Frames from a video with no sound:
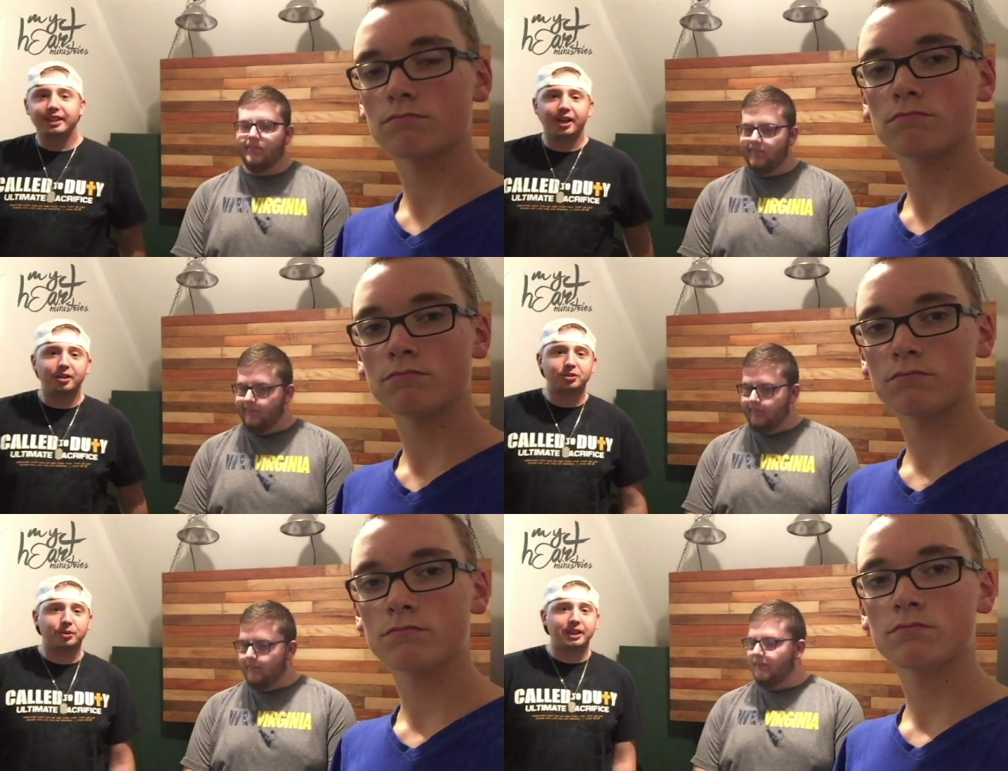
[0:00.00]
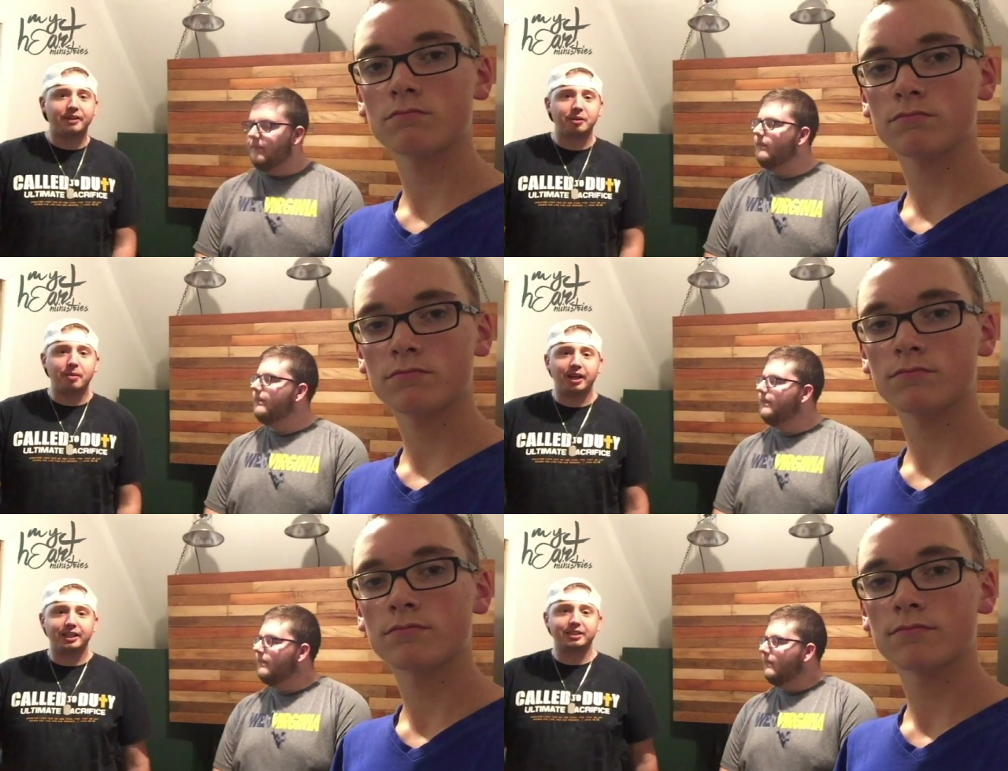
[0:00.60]
Speaker 1: goes with
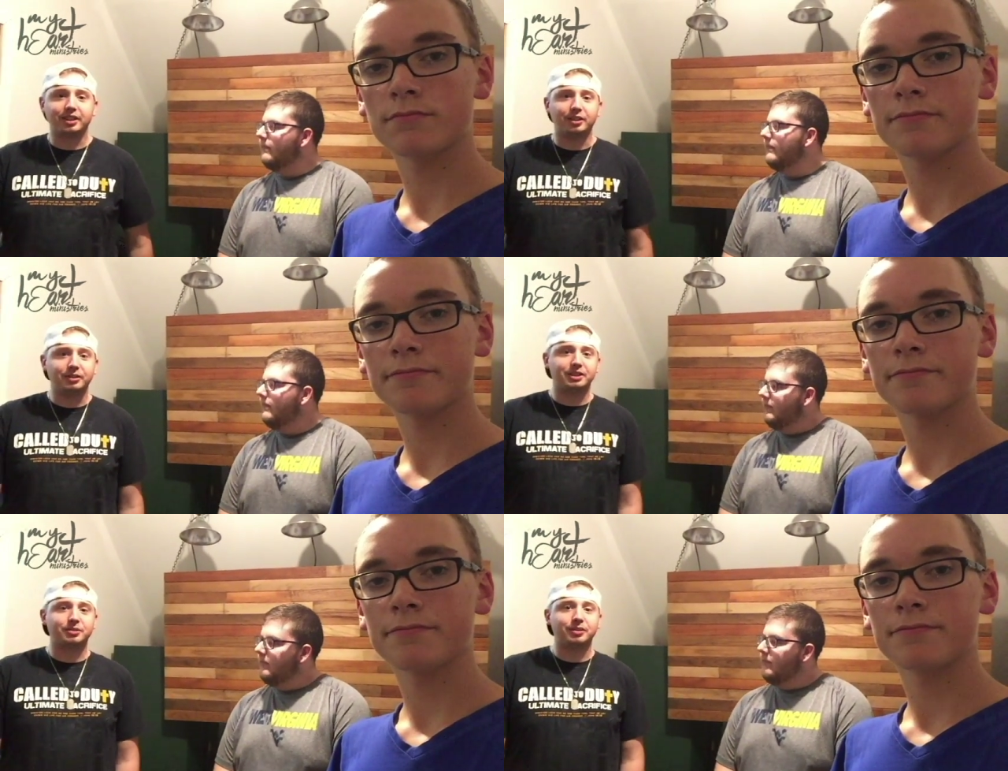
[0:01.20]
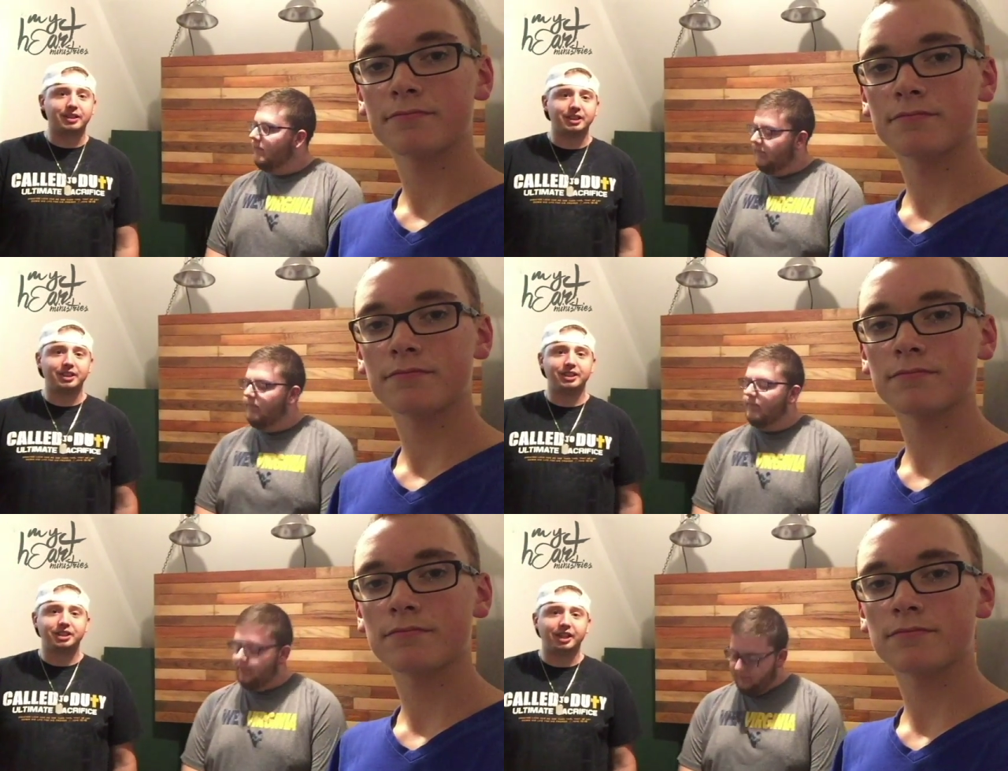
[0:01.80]
everybody. So we just wanted to
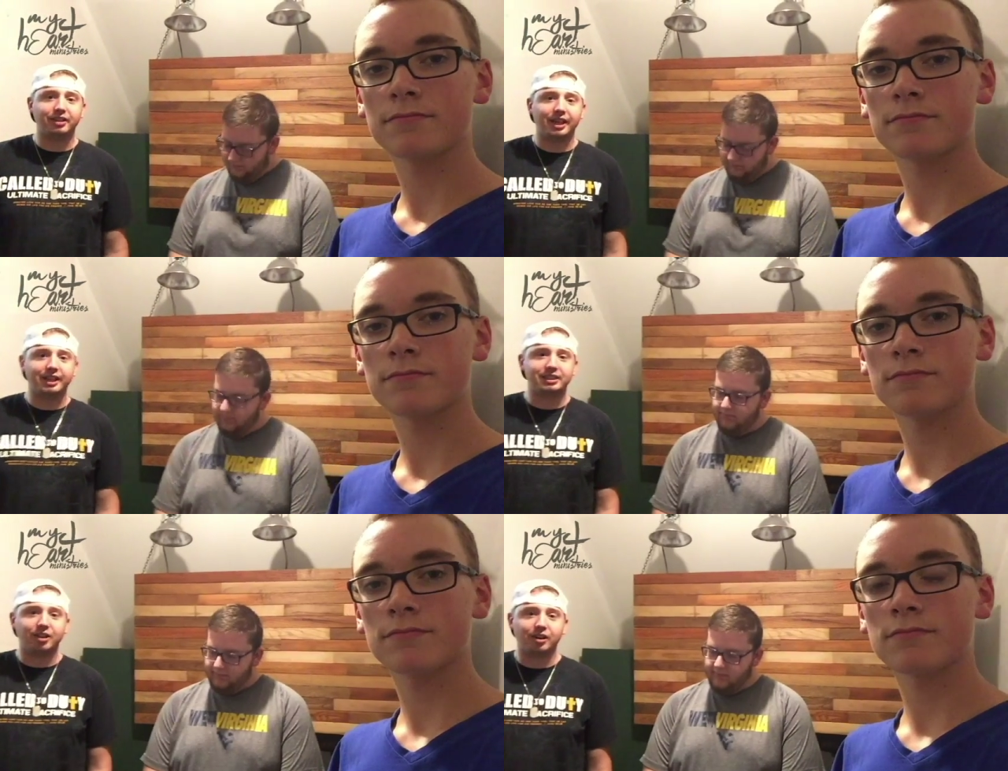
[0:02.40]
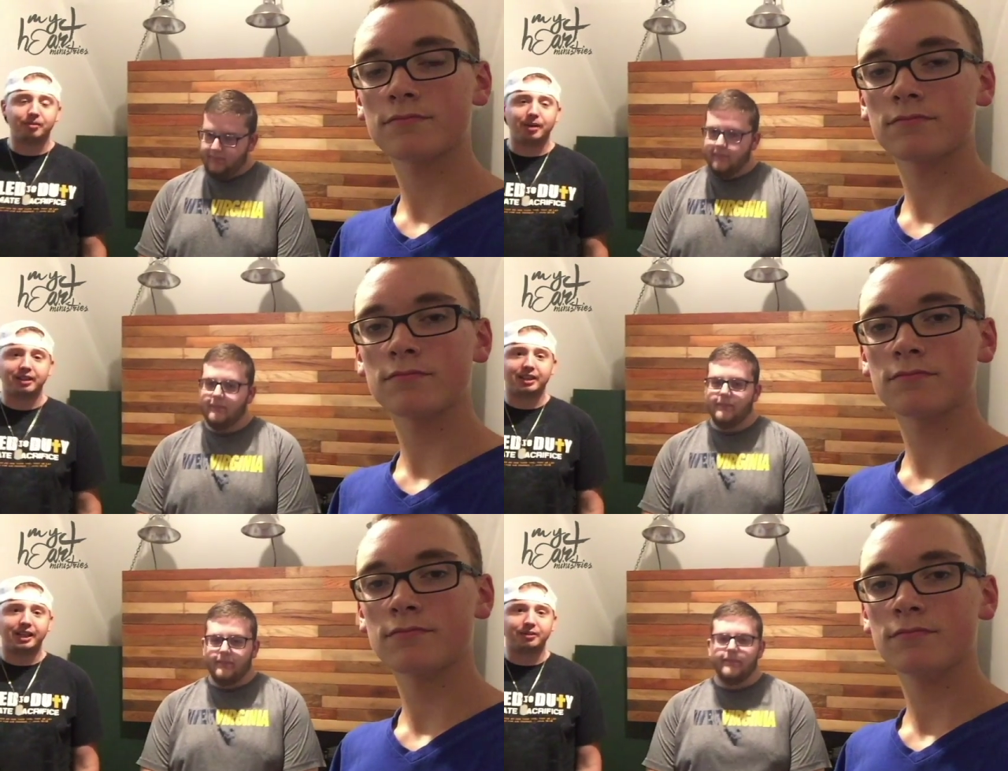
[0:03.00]
share that and talk
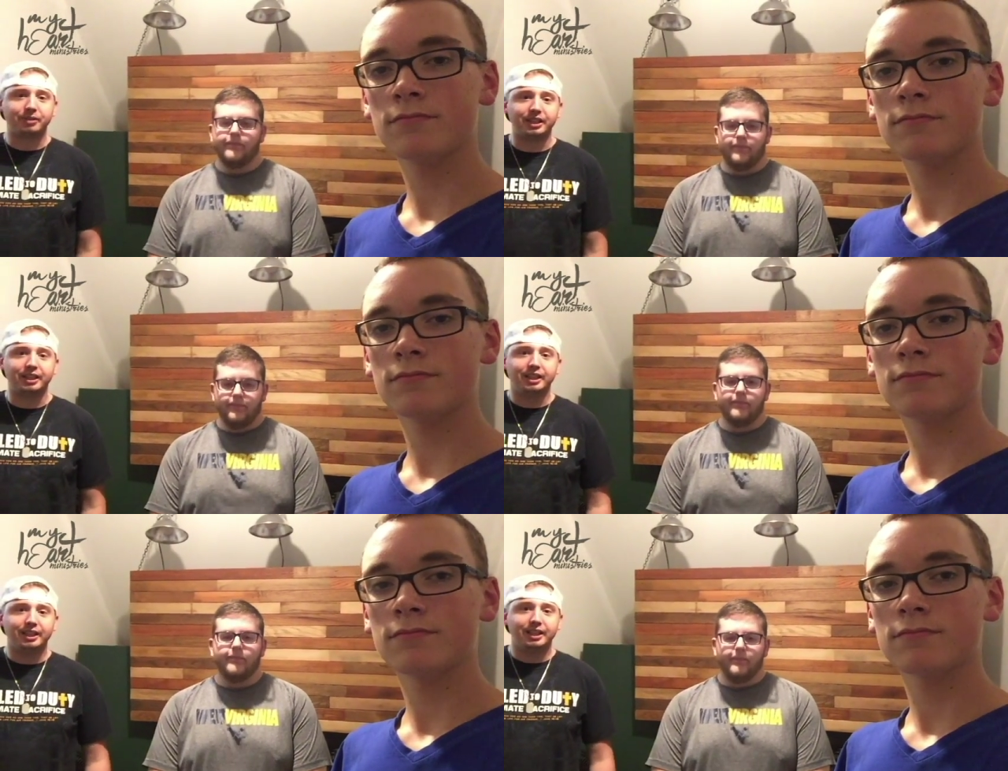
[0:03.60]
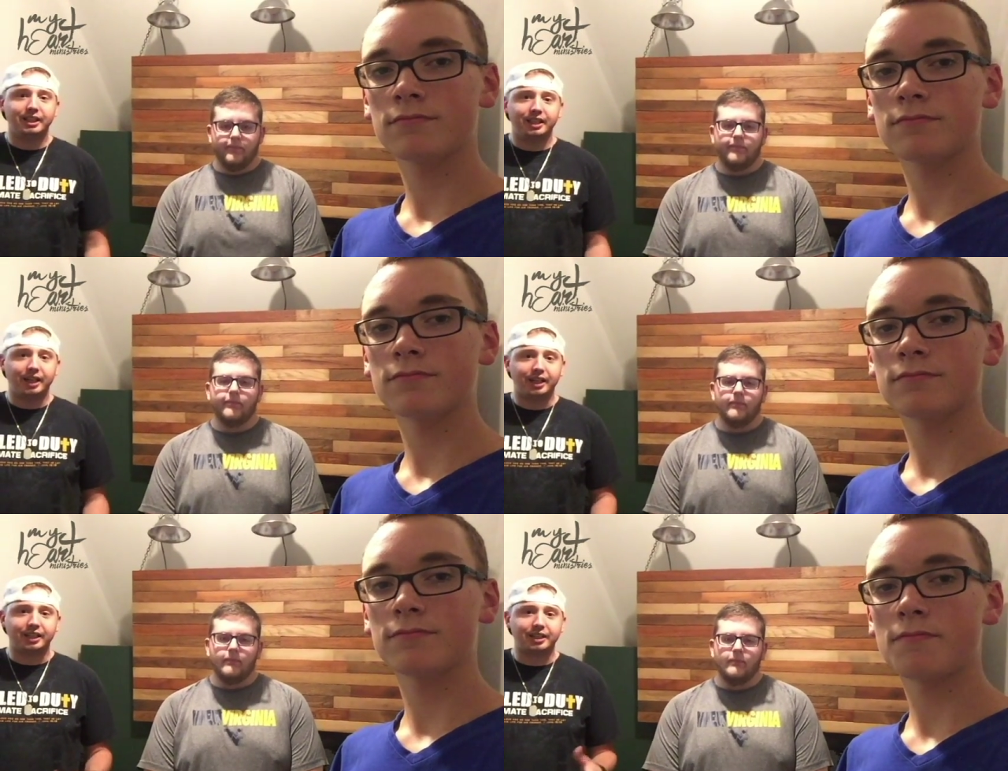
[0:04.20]
about that. And we
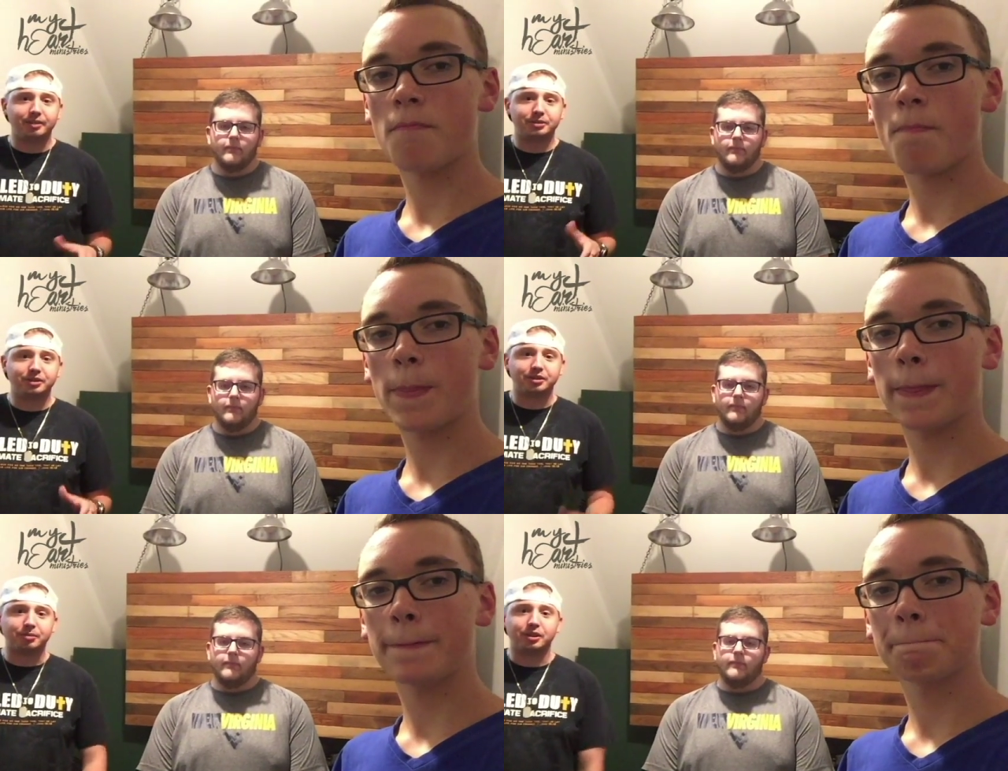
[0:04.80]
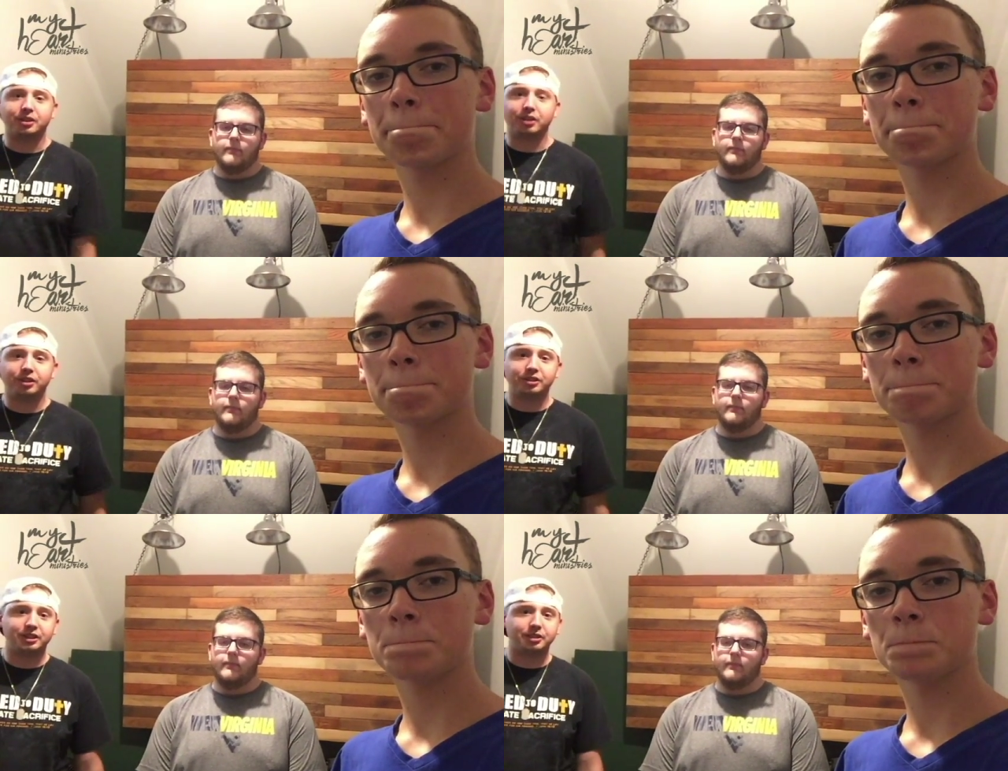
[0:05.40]
uh, come to some
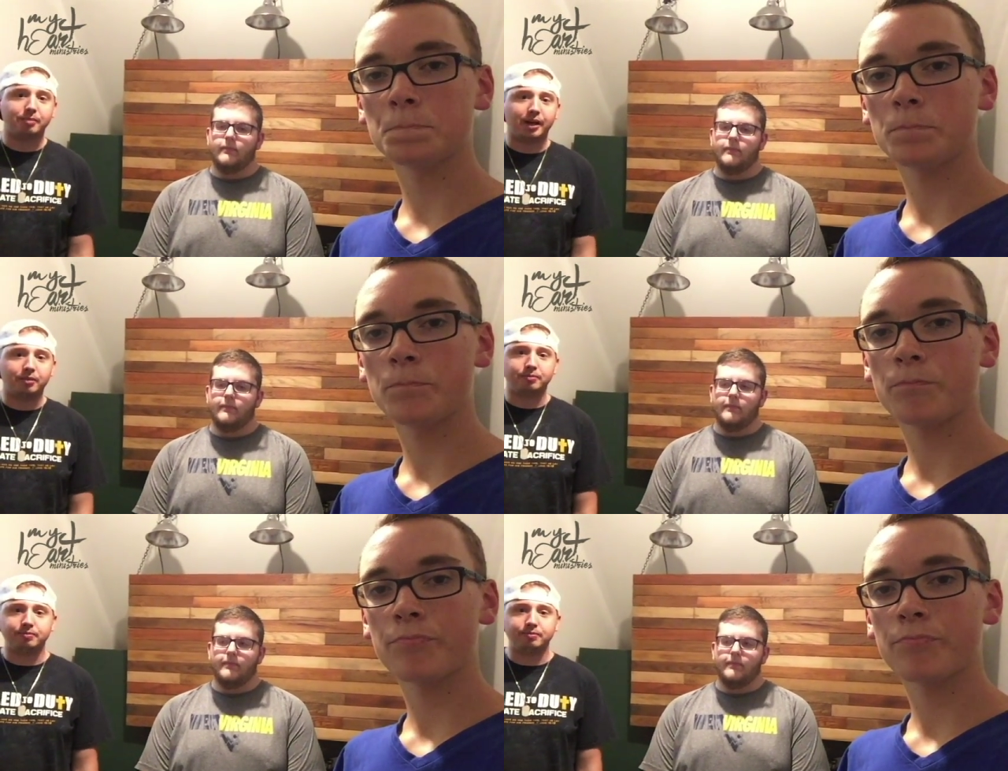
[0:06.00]
conclusions about